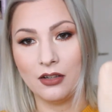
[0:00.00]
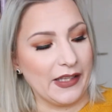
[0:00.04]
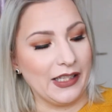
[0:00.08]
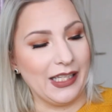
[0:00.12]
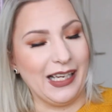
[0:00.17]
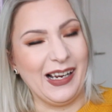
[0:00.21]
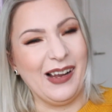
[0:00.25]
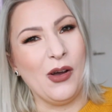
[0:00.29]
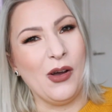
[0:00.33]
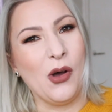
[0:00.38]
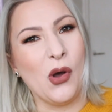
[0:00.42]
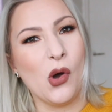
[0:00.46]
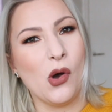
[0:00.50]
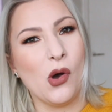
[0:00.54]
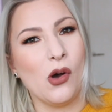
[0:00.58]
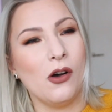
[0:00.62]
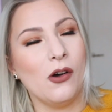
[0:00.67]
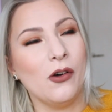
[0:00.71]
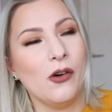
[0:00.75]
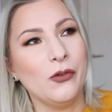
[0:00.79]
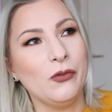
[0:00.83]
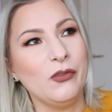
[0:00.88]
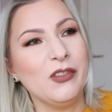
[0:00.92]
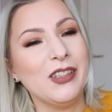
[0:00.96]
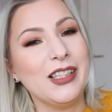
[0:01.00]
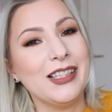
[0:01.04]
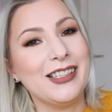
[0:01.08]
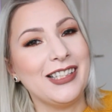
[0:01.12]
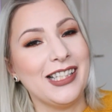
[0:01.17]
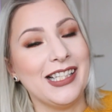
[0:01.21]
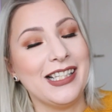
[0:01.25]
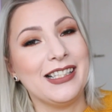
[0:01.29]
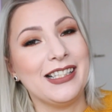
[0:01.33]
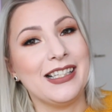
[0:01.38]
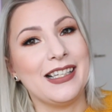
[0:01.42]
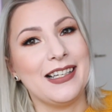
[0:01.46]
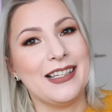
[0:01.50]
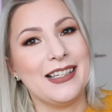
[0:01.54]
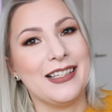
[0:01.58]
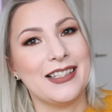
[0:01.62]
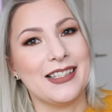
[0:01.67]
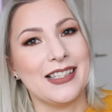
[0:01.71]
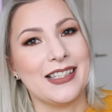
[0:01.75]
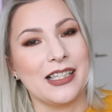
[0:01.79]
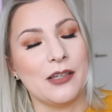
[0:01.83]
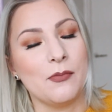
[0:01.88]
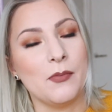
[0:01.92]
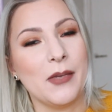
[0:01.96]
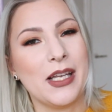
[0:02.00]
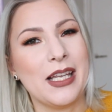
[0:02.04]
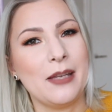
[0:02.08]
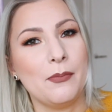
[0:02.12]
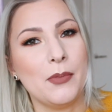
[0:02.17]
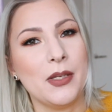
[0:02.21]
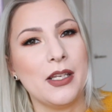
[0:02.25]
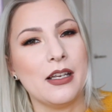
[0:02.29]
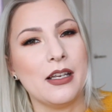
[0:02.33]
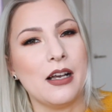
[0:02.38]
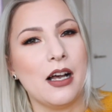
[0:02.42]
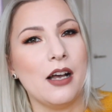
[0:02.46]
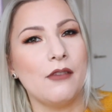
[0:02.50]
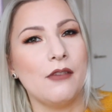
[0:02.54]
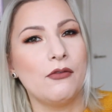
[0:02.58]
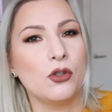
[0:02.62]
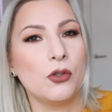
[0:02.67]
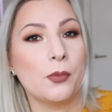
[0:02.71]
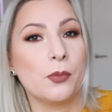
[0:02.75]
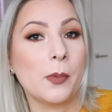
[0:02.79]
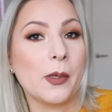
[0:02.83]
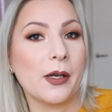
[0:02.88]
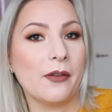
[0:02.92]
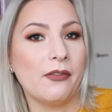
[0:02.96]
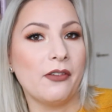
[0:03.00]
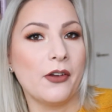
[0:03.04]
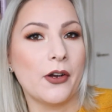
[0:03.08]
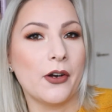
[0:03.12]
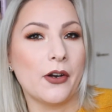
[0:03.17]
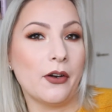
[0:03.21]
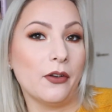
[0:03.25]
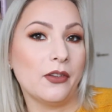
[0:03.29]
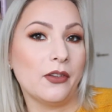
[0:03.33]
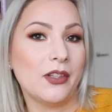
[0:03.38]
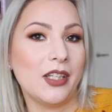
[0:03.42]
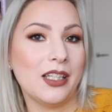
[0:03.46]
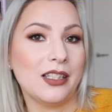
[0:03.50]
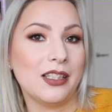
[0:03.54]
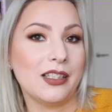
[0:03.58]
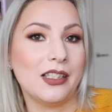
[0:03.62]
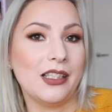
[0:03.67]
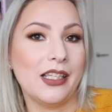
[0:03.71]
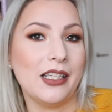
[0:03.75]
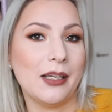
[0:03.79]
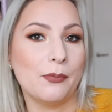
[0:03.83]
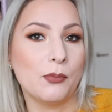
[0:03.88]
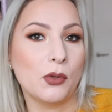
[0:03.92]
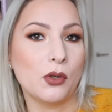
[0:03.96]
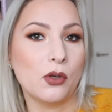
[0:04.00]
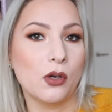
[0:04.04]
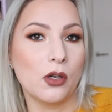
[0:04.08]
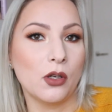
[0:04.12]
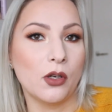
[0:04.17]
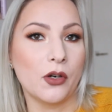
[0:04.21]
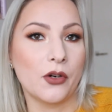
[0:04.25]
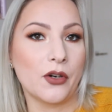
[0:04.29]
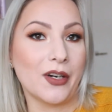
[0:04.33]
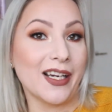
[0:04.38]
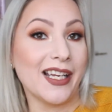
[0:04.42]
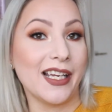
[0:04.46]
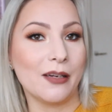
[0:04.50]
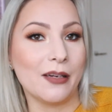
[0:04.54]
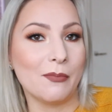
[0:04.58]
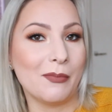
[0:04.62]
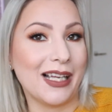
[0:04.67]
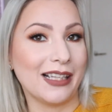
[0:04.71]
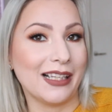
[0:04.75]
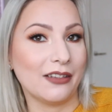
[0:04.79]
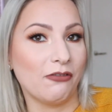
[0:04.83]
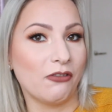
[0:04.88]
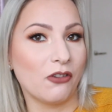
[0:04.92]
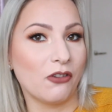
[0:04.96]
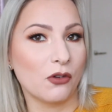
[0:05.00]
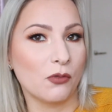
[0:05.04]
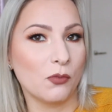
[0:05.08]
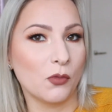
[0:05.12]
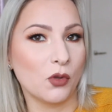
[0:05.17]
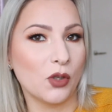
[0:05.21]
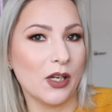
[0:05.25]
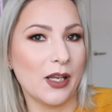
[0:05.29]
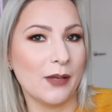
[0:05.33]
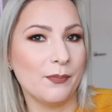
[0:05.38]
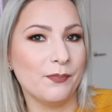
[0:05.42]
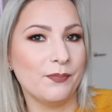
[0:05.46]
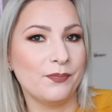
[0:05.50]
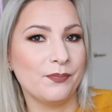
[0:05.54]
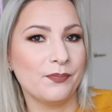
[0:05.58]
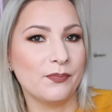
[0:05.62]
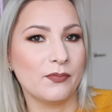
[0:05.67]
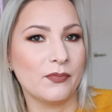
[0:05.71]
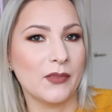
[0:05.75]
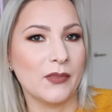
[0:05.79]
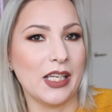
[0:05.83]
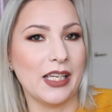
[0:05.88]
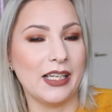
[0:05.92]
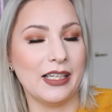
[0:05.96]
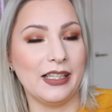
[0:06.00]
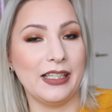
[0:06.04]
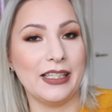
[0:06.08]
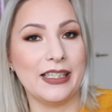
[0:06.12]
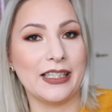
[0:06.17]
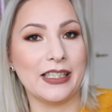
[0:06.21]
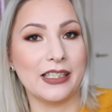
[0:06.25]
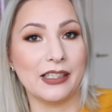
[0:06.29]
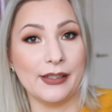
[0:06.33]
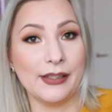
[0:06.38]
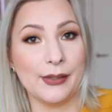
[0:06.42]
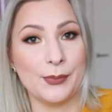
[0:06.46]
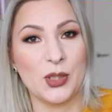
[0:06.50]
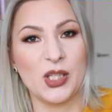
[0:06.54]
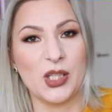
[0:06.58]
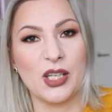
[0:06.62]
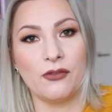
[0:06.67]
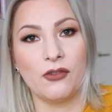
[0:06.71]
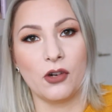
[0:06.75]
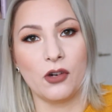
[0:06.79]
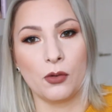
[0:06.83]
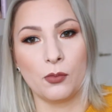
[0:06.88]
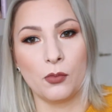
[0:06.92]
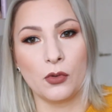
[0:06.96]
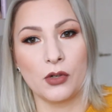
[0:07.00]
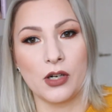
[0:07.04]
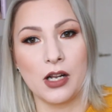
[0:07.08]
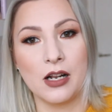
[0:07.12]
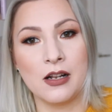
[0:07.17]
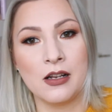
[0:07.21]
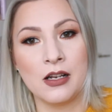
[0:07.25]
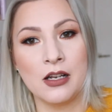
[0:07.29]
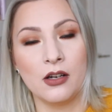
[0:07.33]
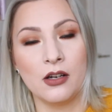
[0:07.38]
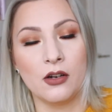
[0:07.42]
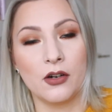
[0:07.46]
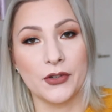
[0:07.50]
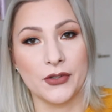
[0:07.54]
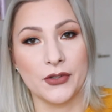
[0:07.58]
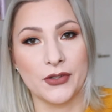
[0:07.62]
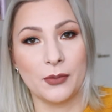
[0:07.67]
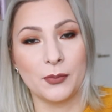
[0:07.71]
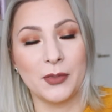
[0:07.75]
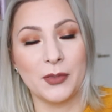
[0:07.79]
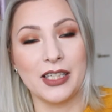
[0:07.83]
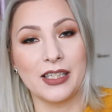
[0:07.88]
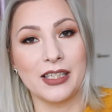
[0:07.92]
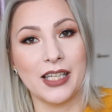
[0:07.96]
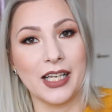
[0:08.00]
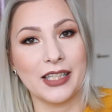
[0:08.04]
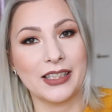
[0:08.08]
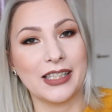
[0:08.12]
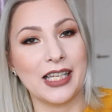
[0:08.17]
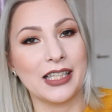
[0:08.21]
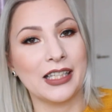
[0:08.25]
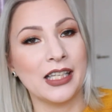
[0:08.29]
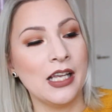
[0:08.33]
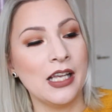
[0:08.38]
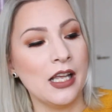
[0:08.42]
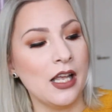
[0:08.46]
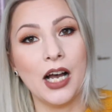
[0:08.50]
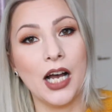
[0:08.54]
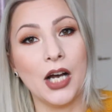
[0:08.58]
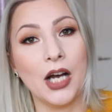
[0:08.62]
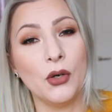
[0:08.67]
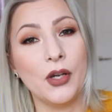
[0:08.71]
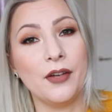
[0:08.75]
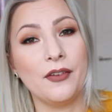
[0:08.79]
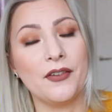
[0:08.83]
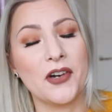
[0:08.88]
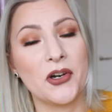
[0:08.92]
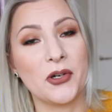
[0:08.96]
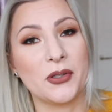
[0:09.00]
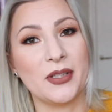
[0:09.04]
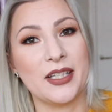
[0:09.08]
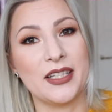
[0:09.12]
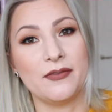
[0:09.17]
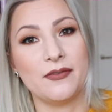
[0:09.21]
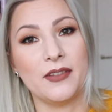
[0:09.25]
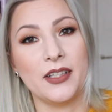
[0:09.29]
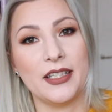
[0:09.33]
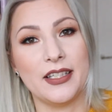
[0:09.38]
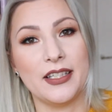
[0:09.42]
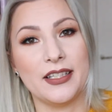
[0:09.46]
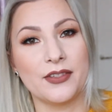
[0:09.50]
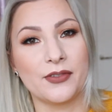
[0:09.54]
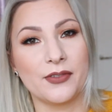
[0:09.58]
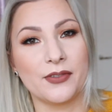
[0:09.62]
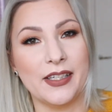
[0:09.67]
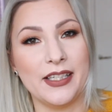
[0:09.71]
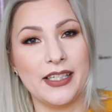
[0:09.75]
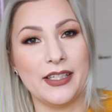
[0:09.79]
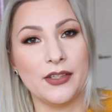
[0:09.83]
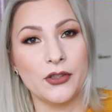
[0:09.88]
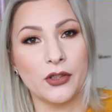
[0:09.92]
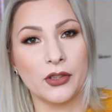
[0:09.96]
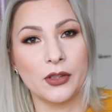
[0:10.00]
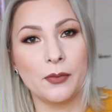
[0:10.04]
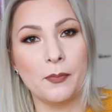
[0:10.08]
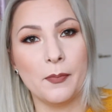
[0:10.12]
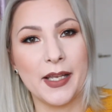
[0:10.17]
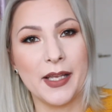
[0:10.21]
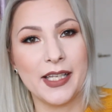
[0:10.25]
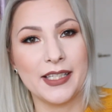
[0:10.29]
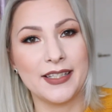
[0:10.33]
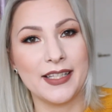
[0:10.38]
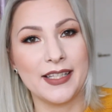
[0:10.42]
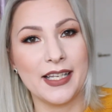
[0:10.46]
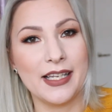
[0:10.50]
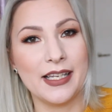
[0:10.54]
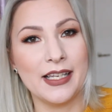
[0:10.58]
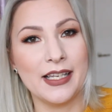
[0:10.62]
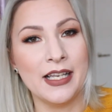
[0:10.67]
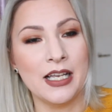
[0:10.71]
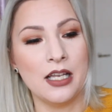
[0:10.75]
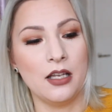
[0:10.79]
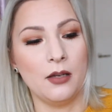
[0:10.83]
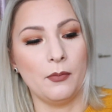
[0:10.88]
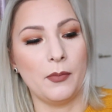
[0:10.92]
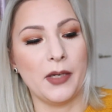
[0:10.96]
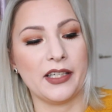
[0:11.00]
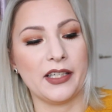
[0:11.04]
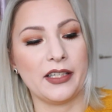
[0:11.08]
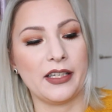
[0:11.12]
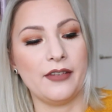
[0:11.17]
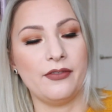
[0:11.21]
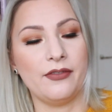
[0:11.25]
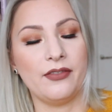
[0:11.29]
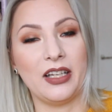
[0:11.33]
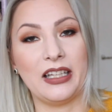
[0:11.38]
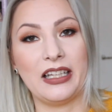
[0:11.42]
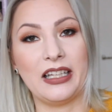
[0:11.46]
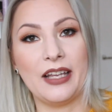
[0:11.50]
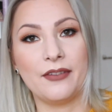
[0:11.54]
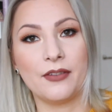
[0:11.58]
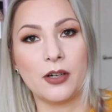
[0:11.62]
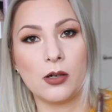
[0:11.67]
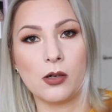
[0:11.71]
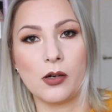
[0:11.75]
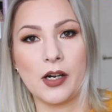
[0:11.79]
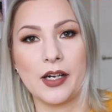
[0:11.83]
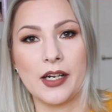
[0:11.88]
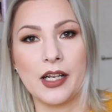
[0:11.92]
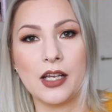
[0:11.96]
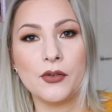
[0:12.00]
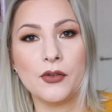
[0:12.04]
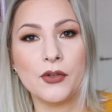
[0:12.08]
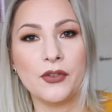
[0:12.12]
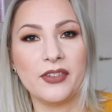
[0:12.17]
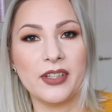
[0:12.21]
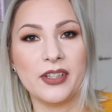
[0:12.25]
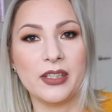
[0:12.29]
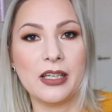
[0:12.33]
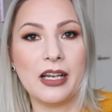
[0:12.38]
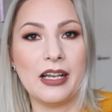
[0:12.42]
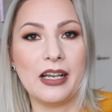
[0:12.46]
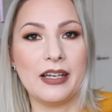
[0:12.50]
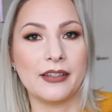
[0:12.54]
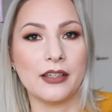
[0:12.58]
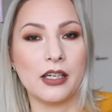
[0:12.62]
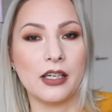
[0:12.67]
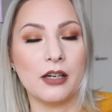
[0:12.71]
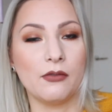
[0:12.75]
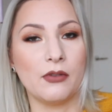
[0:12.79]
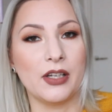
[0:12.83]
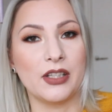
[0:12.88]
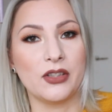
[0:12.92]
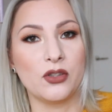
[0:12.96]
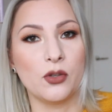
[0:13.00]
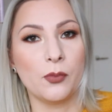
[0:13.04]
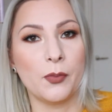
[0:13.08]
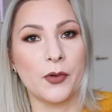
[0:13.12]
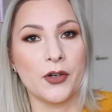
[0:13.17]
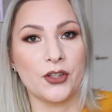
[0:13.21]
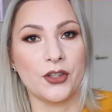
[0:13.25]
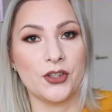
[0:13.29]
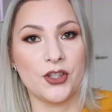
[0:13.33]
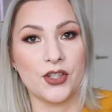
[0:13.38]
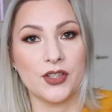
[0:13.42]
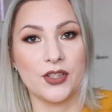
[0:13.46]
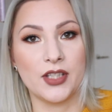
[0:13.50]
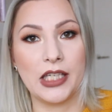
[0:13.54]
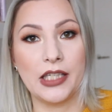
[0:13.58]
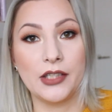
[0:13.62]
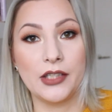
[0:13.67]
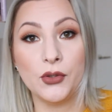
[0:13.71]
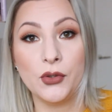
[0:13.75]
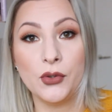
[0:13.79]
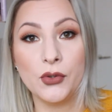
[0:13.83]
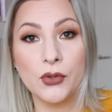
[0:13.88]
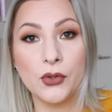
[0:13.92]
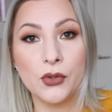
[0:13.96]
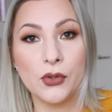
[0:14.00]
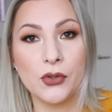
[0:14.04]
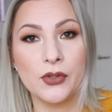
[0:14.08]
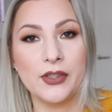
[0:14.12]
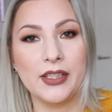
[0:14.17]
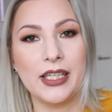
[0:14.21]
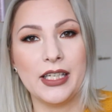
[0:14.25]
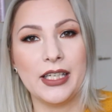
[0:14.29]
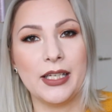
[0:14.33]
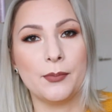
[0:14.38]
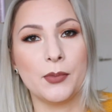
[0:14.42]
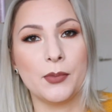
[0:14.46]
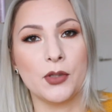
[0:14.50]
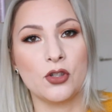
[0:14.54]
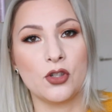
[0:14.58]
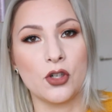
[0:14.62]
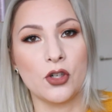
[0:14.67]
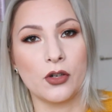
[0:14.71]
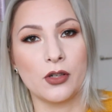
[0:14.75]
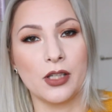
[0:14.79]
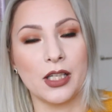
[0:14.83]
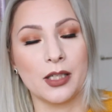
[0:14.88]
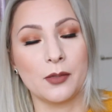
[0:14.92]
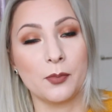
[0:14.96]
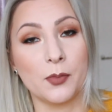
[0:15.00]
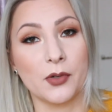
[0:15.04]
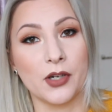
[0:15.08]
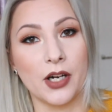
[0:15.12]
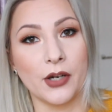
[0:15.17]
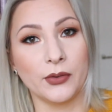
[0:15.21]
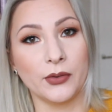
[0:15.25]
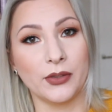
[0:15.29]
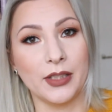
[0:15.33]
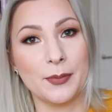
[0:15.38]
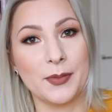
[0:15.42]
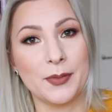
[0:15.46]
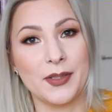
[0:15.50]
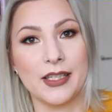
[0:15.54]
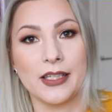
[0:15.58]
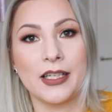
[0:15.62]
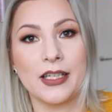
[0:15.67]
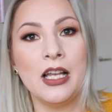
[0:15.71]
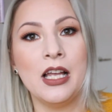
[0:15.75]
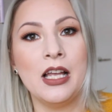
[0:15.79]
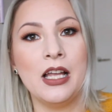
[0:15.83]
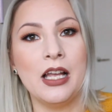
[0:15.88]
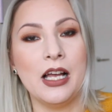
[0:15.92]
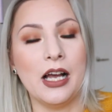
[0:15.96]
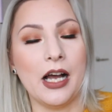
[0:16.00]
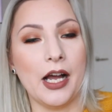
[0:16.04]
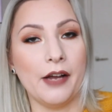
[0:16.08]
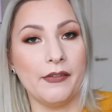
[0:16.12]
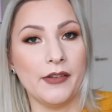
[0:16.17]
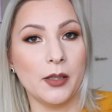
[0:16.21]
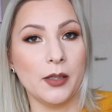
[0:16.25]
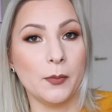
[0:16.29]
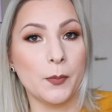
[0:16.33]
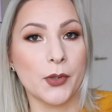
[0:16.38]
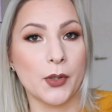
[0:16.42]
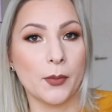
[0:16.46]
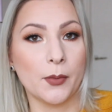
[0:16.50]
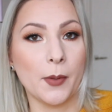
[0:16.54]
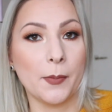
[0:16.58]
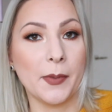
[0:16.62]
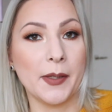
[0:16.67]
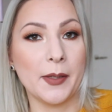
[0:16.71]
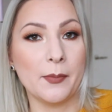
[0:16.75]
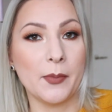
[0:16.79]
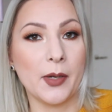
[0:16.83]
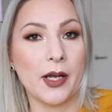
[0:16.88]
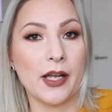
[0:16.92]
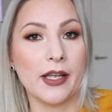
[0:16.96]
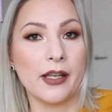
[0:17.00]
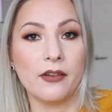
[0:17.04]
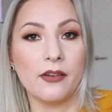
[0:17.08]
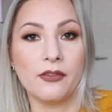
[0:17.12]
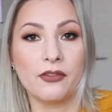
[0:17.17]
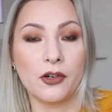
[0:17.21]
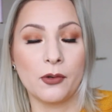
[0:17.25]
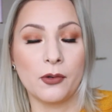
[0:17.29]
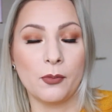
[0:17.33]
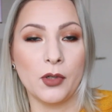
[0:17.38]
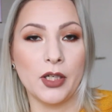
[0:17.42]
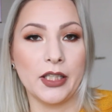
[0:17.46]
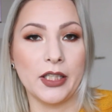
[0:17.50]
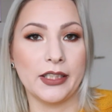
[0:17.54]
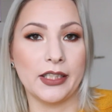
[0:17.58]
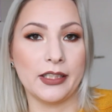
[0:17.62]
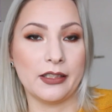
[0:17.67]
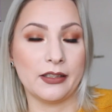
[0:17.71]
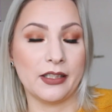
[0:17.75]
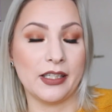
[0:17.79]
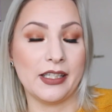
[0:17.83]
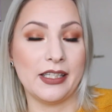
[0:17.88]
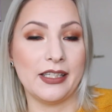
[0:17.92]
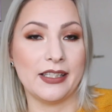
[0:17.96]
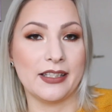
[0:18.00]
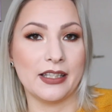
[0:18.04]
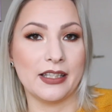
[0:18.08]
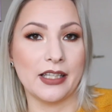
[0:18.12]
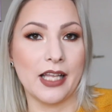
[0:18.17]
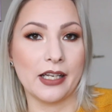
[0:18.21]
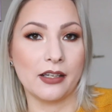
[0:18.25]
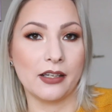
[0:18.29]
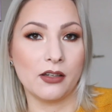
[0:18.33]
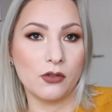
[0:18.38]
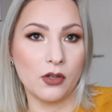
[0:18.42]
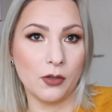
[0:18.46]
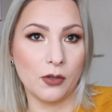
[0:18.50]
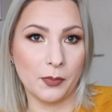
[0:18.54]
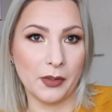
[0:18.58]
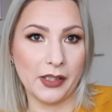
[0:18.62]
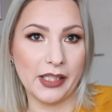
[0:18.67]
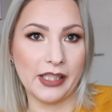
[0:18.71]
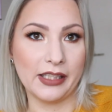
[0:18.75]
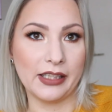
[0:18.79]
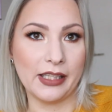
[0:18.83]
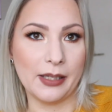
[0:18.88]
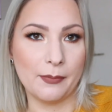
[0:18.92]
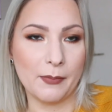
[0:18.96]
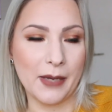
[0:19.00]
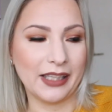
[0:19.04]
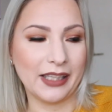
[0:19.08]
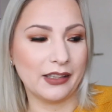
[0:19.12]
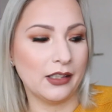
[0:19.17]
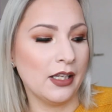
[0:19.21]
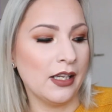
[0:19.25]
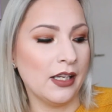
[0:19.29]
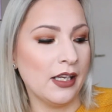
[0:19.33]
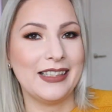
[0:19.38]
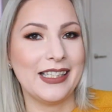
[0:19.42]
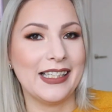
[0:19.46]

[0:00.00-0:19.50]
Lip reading: The only thing is that maybe I would prefer this deep color in matte formula, in liquid lipstick formula or something like that. However, this one is really not messy, but if I ever run out of it and I want to purchase a new deep chocolate brown lipstick, I will probably buy a formula that is like completely matte.